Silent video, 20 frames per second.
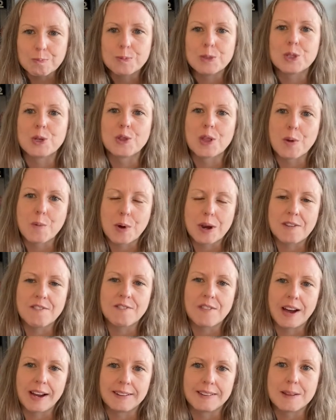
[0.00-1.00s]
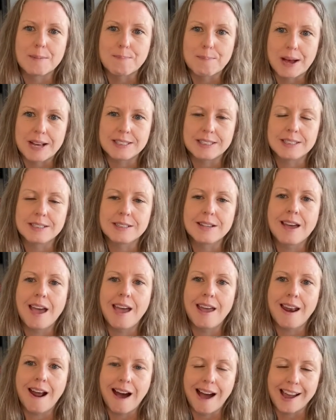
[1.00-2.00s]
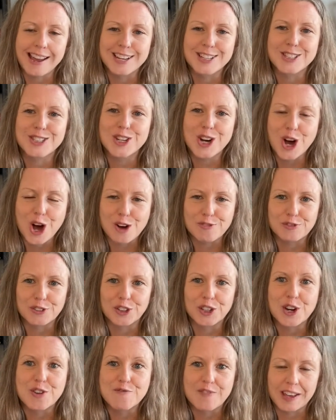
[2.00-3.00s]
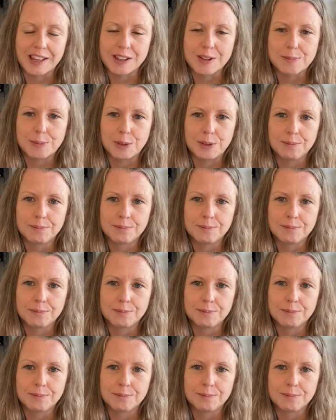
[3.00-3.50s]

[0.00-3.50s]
so they want to find the best and highest offer available.